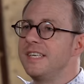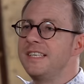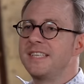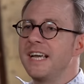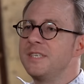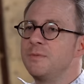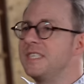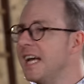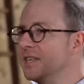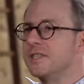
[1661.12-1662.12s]
these days we
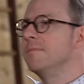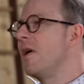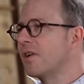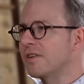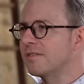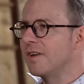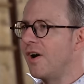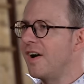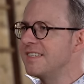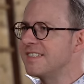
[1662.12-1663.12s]
tend to mock
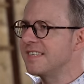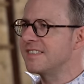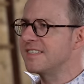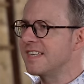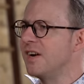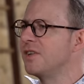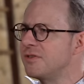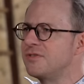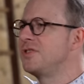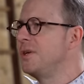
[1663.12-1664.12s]
our ancestors. Oh, those
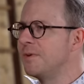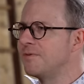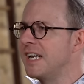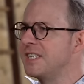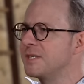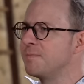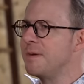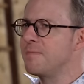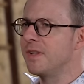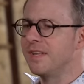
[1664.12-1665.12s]
stupid religious
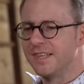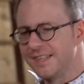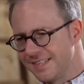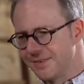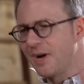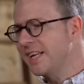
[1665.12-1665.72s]
people. Why